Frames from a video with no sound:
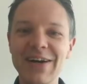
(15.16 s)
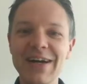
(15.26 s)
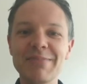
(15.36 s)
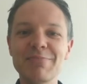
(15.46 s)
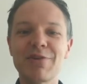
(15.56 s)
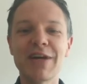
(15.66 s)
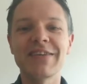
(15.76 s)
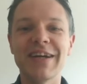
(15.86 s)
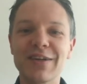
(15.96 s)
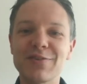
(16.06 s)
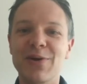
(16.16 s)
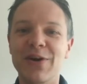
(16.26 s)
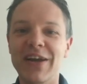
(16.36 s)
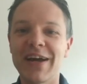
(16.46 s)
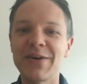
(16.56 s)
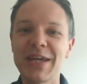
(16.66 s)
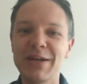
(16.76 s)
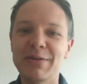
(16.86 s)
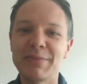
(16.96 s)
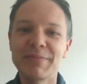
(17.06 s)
am great, thanks, Warren. How are you?